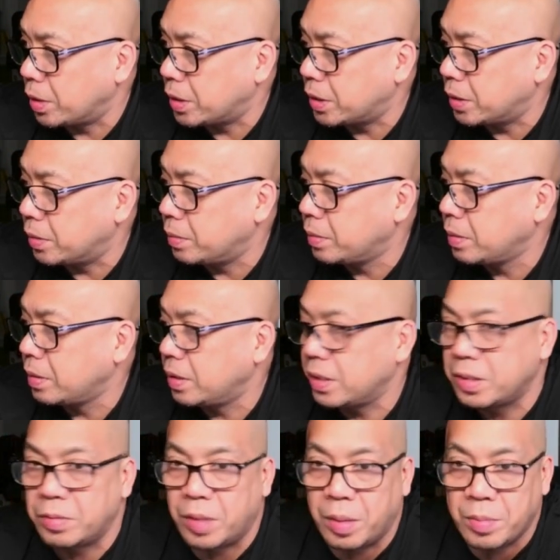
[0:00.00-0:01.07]
So
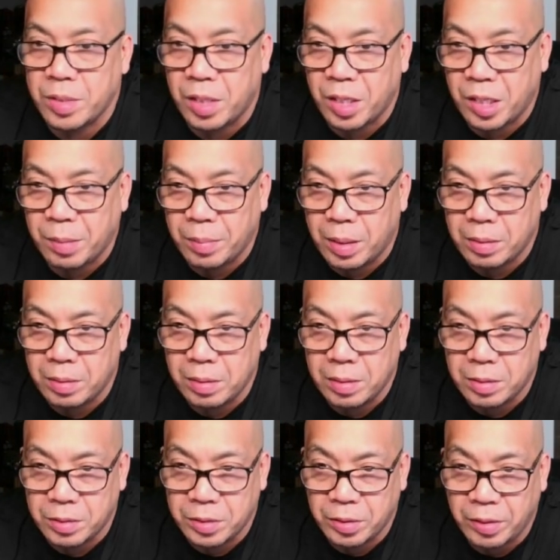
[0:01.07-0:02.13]
this is what I'm talking about. The
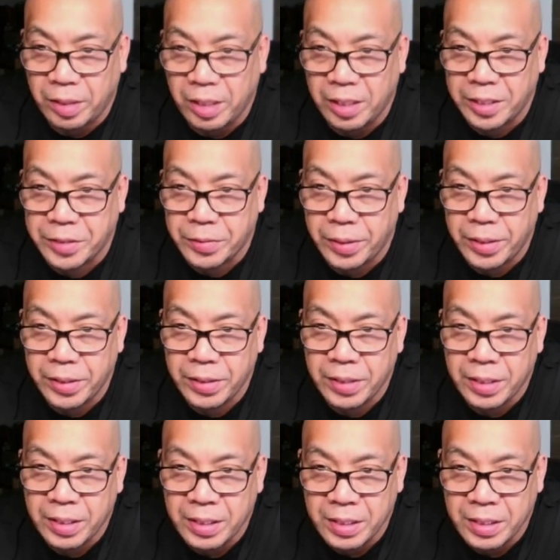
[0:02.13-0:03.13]
little turkey legs right here.